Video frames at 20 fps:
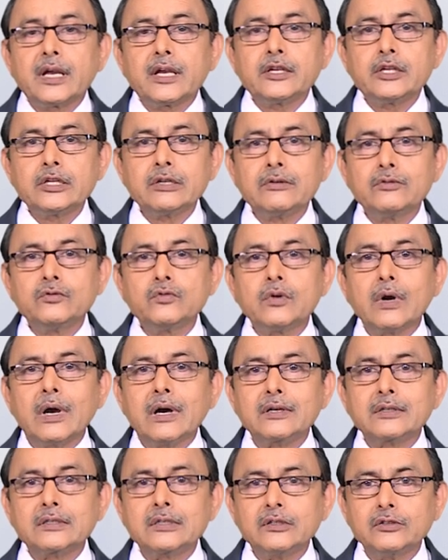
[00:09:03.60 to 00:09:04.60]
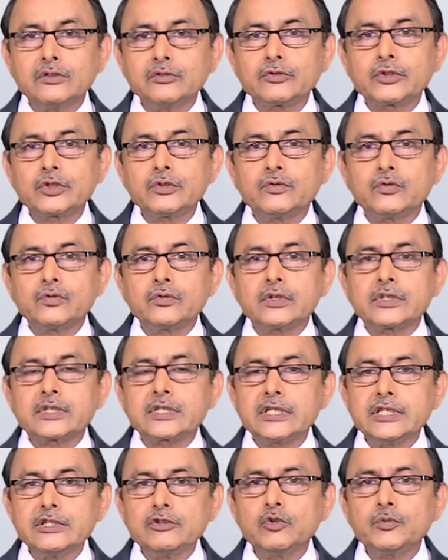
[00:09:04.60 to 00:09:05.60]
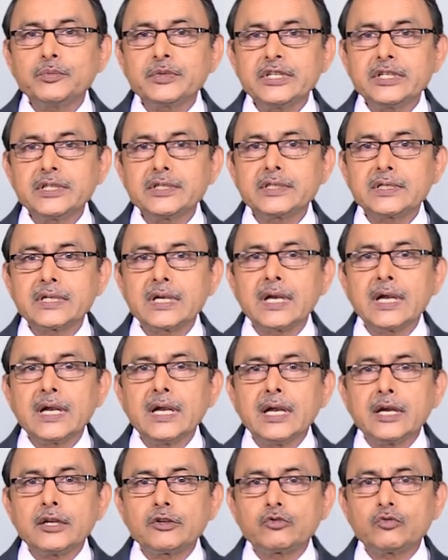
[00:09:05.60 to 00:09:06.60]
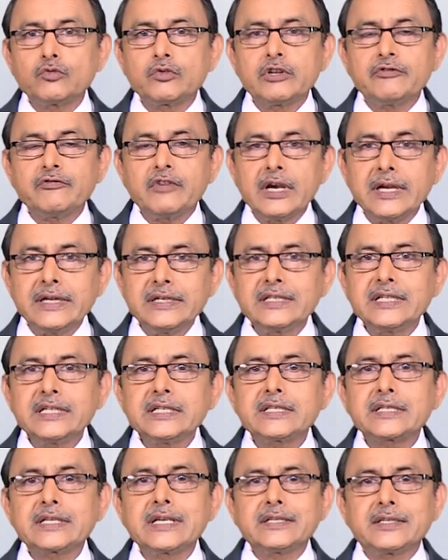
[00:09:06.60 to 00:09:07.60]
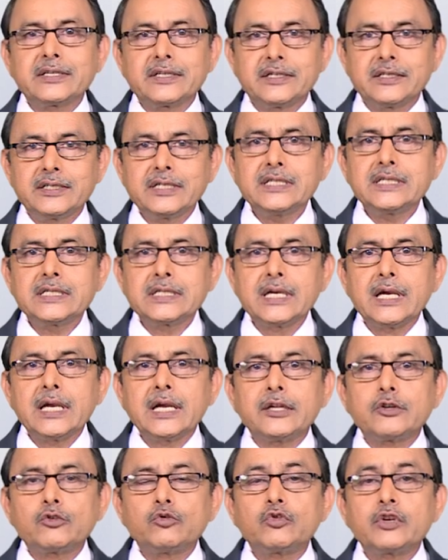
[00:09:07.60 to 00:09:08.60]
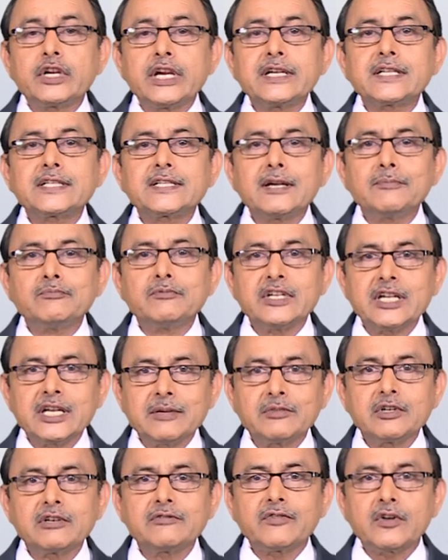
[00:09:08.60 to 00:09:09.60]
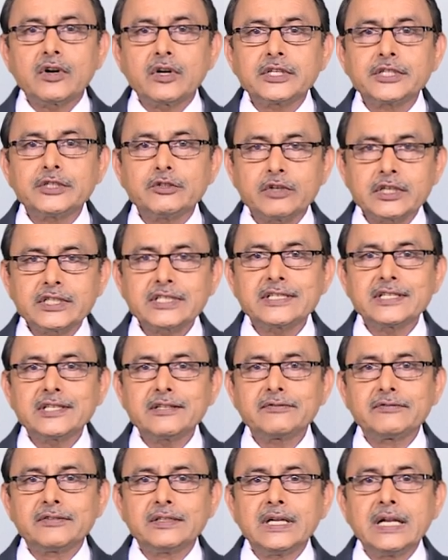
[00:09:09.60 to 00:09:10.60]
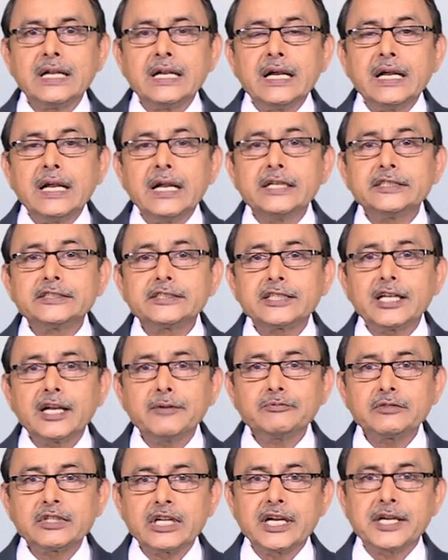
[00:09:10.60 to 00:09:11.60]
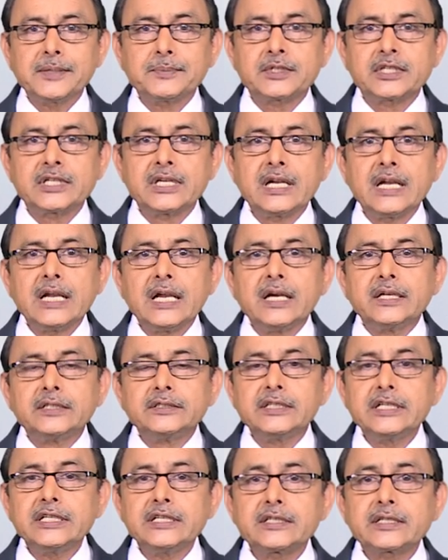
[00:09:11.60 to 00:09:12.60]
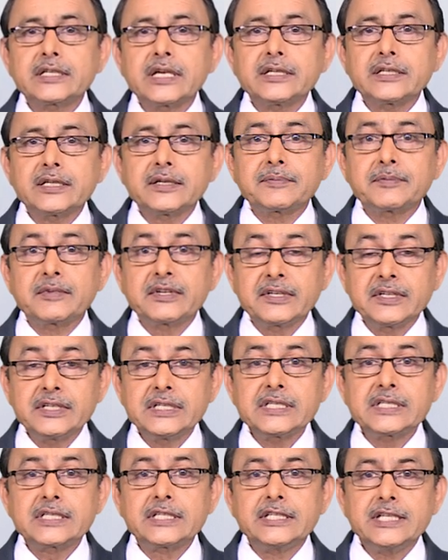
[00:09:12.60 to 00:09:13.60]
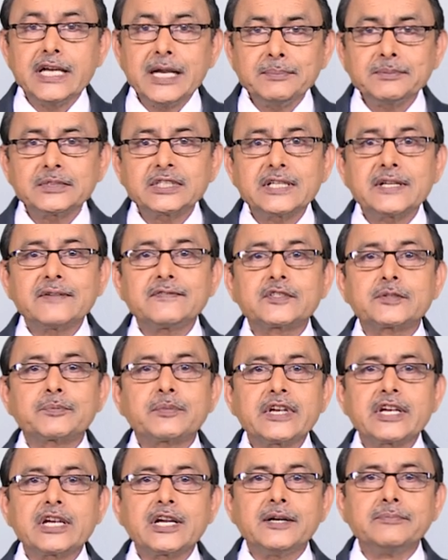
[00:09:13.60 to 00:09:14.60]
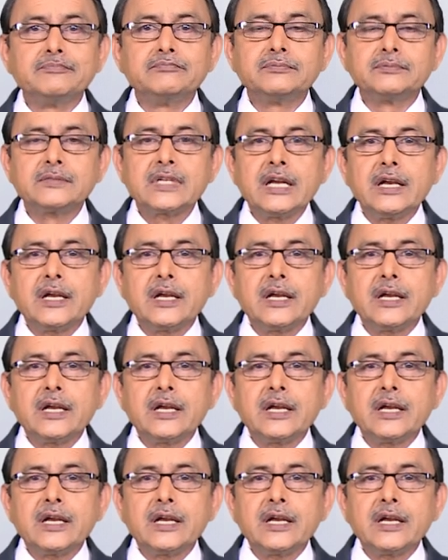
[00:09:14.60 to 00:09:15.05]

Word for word: you uh, go to COPs to define these categories to get some label for yourself and sometimes these categories themselves become